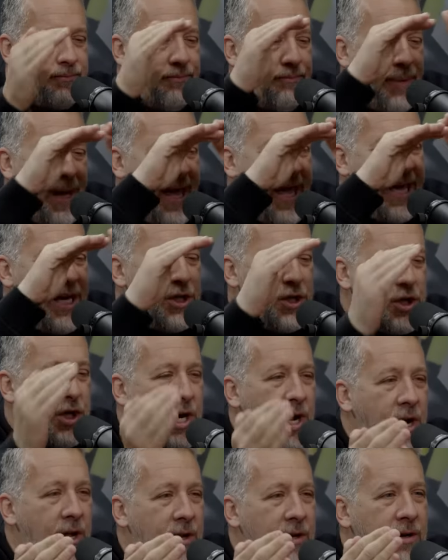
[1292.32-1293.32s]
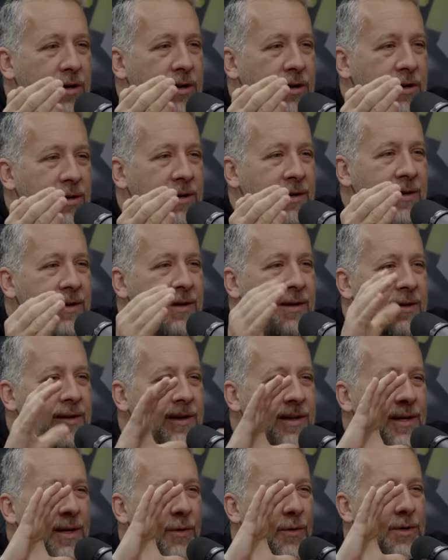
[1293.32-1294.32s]
beige color. Yeah, yeah.
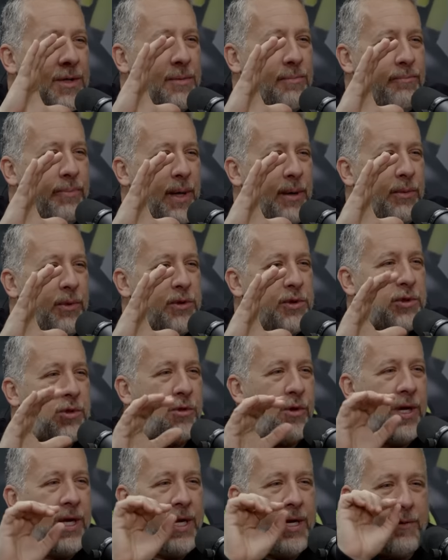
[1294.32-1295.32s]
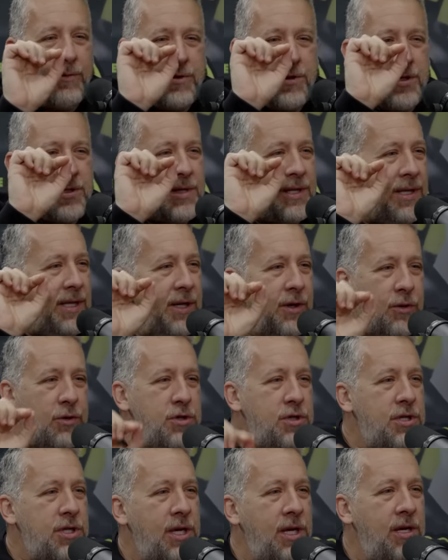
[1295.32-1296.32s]
You know, with the bubble screen. It was just little
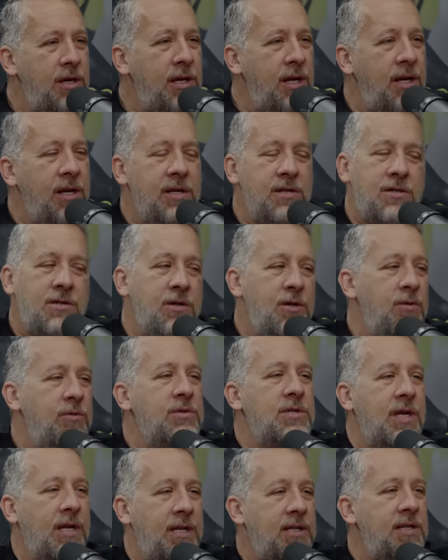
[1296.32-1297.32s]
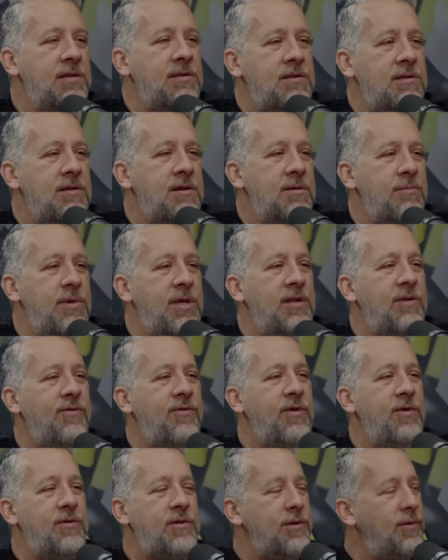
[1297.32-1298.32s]
shit. And this dude was like, this is going to be the
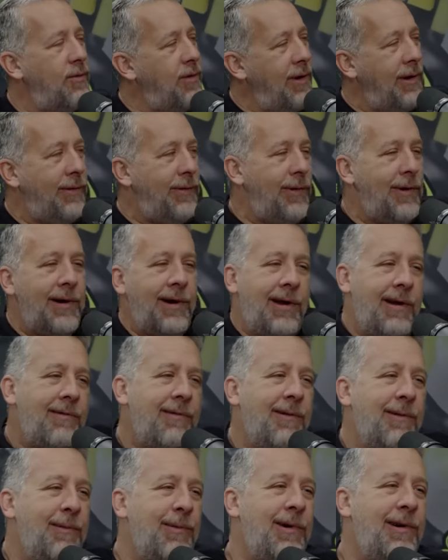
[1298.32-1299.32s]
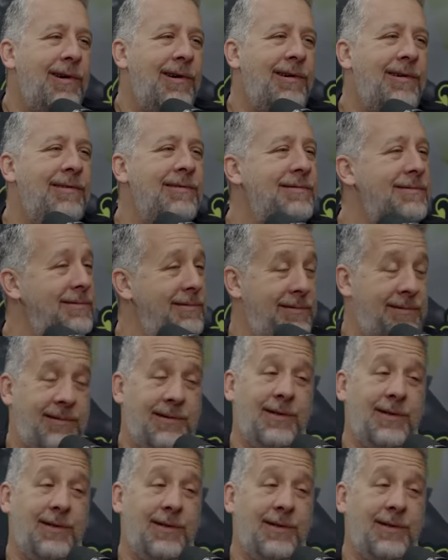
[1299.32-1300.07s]
future. And we're like, whatever, bro. Yeah.